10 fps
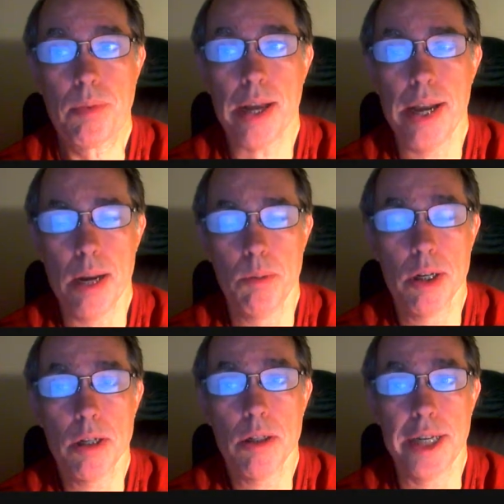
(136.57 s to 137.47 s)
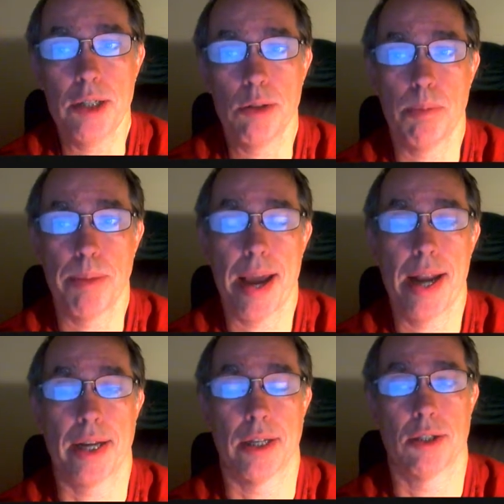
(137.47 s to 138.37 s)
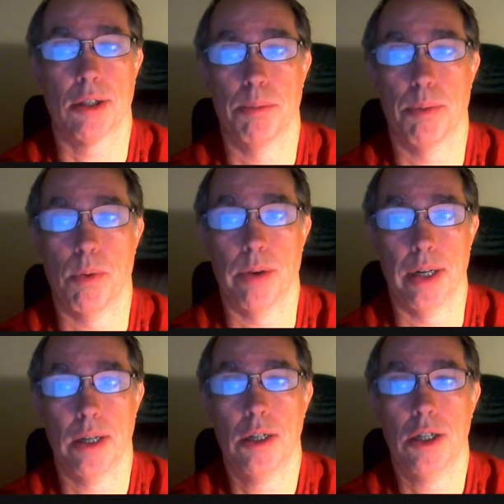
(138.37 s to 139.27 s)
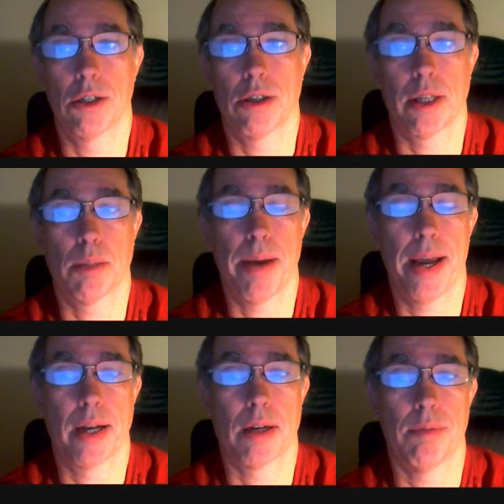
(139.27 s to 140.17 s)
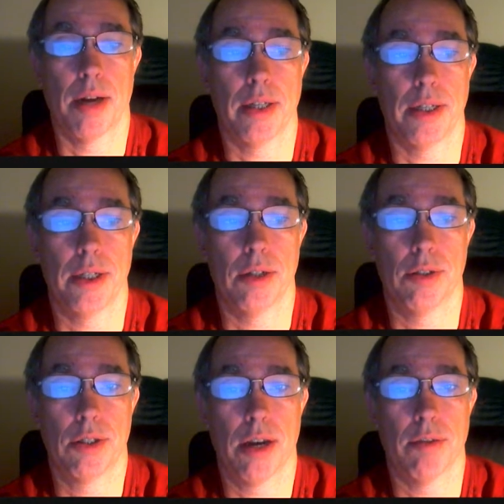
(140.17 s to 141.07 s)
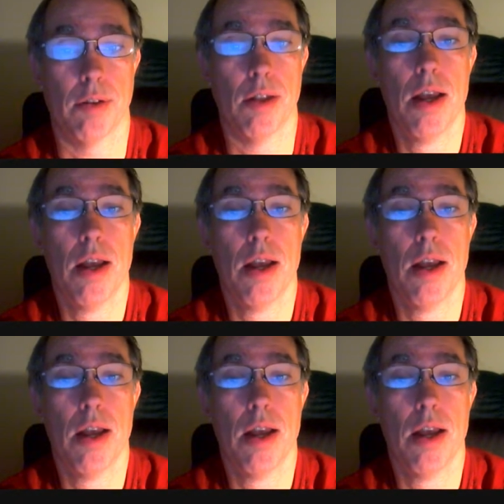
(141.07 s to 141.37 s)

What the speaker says: And it will lead to a panic at some point, just like the Panic of 1907.